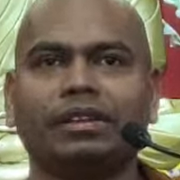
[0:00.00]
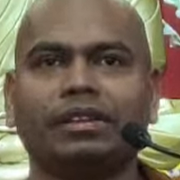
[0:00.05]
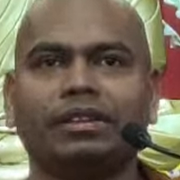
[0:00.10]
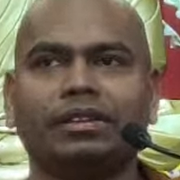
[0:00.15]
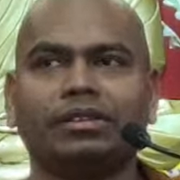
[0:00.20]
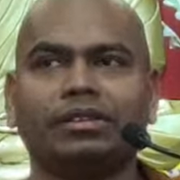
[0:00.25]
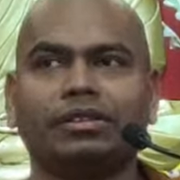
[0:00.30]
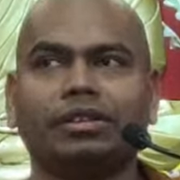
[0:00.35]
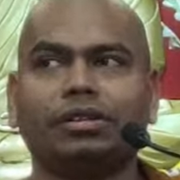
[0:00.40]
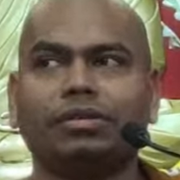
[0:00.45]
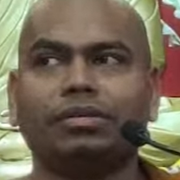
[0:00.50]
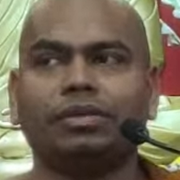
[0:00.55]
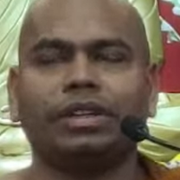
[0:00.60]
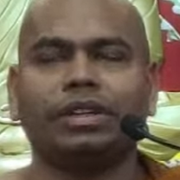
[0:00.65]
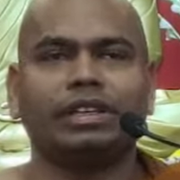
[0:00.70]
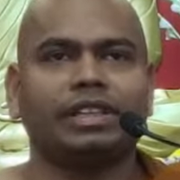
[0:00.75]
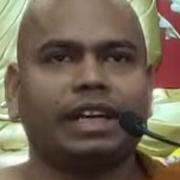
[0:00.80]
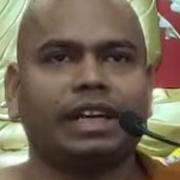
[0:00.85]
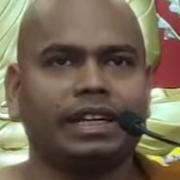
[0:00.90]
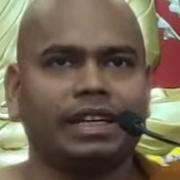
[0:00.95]
So we
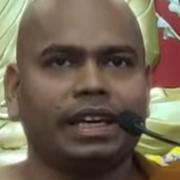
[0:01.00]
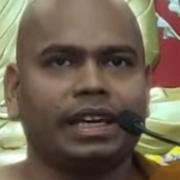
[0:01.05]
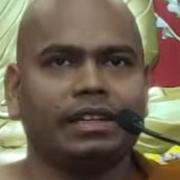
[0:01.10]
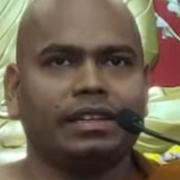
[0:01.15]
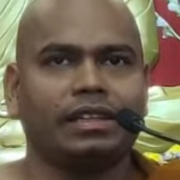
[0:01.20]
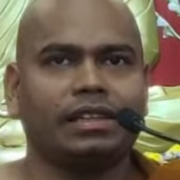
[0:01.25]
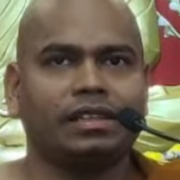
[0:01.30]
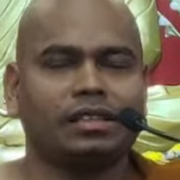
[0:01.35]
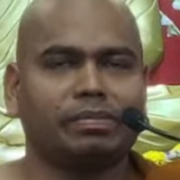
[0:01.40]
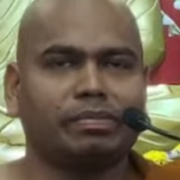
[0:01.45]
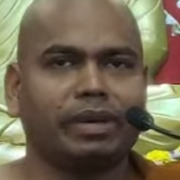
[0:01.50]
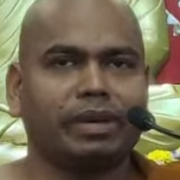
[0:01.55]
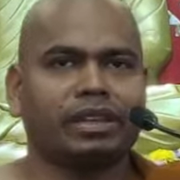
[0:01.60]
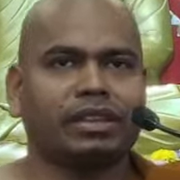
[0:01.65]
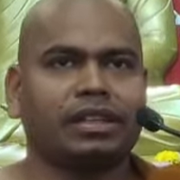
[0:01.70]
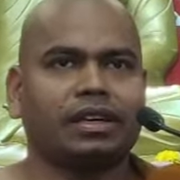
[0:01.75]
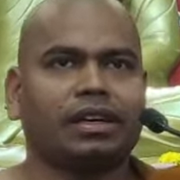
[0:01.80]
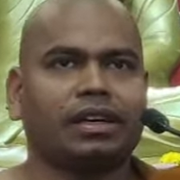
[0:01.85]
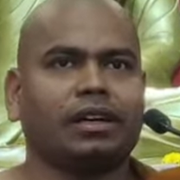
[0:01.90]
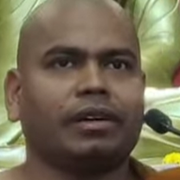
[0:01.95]
radiate this
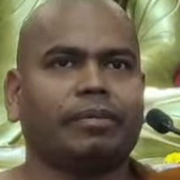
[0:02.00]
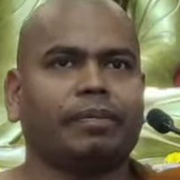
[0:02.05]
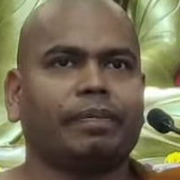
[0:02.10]
metta